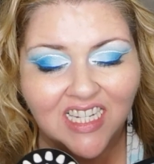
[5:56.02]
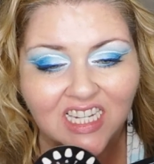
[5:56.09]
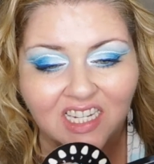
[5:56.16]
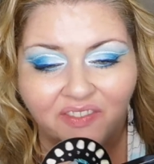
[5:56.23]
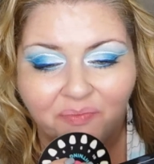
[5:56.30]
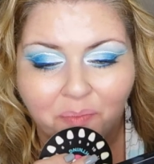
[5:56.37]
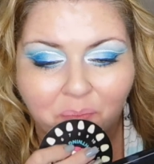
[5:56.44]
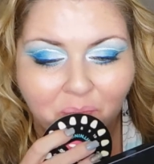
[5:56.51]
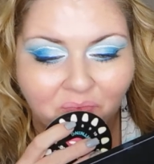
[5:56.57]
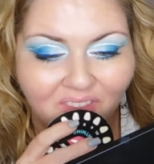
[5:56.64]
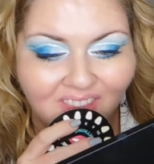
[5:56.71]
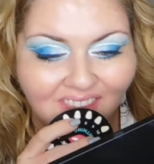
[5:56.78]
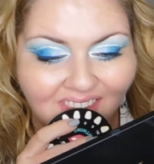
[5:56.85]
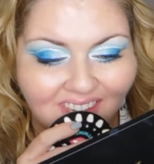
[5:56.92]

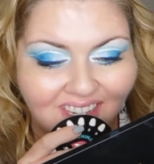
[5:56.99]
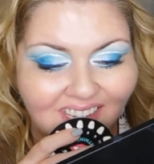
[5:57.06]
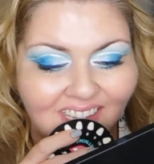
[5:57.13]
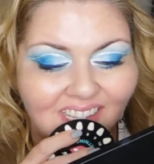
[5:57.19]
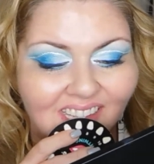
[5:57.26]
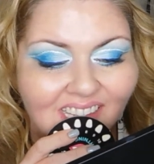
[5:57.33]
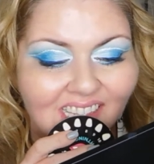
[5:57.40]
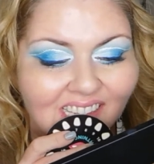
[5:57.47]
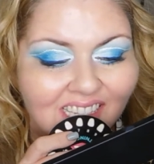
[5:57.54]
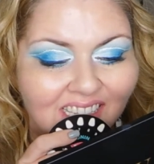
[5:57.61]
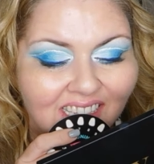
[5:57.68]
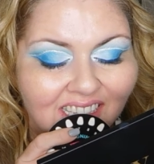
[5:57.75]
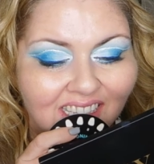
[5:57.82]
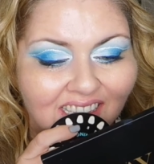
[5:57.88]

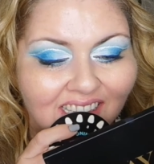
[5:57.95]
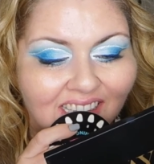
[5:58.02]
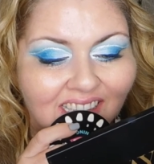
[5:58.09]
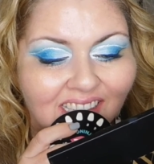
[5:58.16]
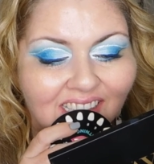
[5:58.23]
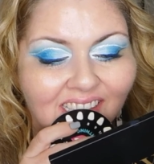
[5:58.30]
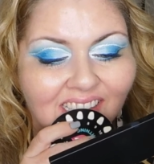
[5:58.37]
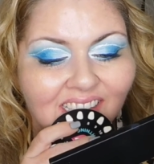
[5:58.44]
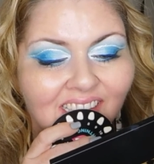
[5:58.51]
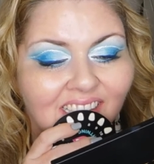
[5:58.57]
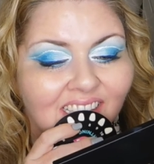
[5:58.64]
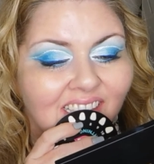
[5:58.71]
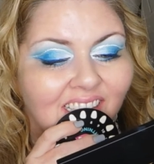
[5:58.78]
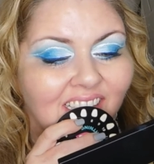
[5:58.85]

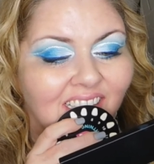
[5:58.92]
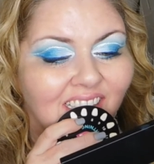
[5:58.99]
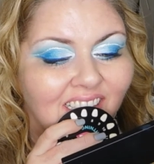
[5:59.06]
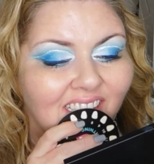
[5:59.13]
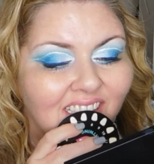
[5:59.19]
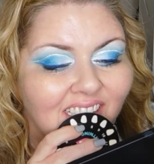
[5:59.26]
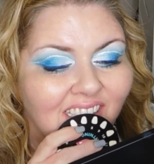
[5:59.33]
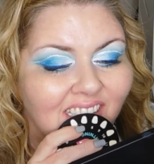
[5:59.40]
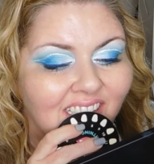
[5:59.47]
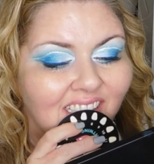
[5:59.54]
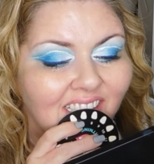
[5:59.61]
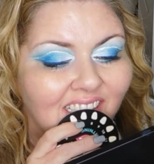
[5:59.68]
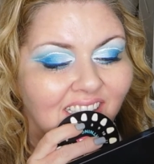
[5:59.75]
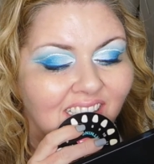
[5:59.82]

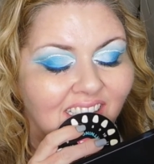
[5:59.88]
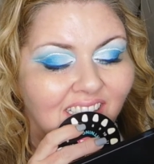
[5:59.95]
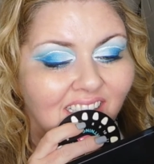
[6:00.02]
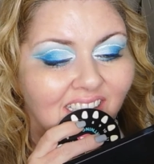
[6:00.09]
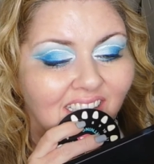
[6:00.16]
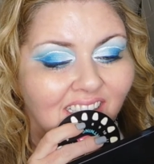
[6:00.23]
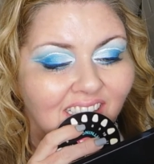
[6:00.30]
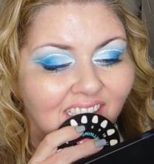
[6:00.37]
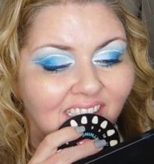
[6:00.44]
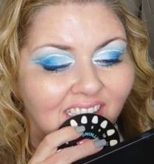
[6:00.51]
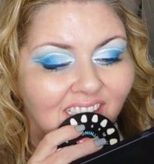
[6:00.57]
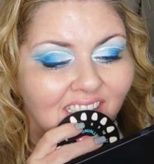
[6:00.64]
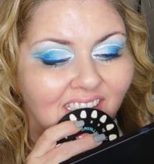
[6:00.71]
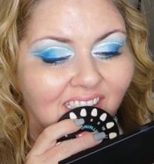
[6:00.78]

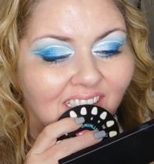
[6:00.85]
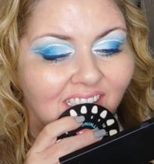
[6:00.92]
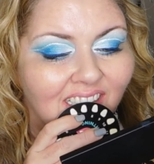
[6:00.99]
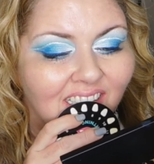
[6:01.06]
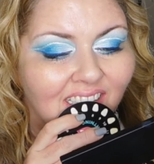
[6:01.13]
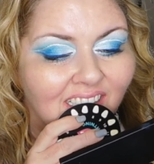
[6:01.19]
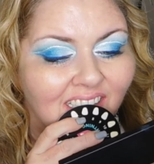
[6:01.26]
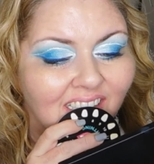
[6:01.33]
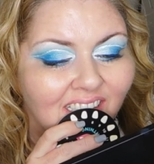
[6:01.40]
Nobody speaks.